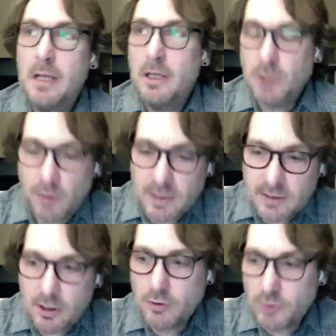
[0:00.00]
So it's
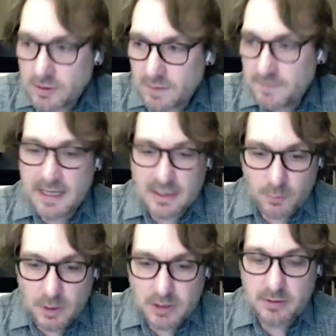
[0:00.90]
those sorts of things
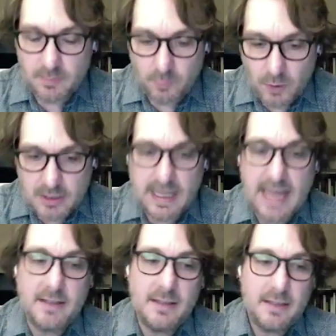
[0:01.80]
which
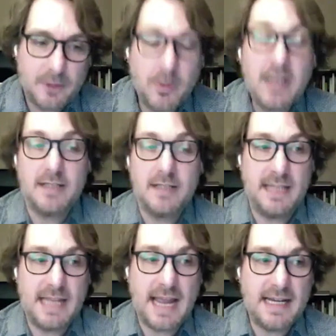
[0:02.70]
lend credence to
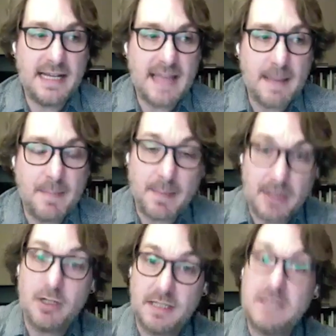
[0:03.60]
the idea that maybe
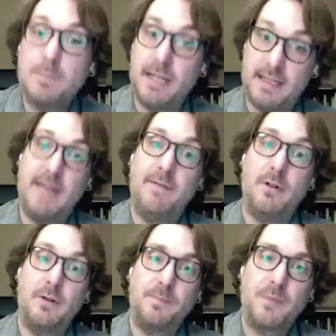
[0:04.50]
there is this split
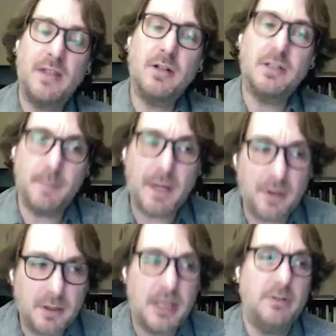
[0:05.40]
level, and there's some
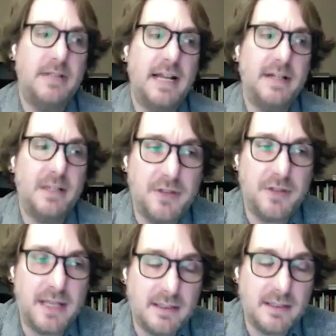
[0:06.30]
other technical
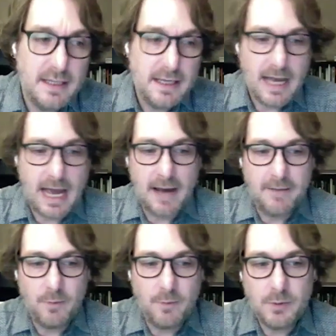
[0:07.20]
things
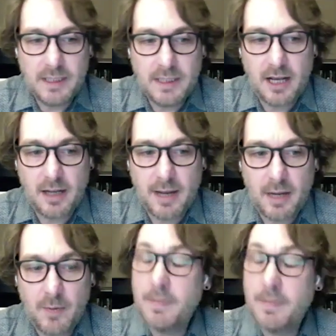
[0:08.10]
which we could talk about
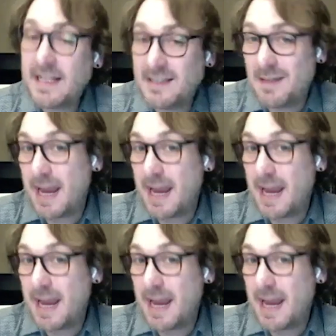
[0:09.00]
as well. But that's the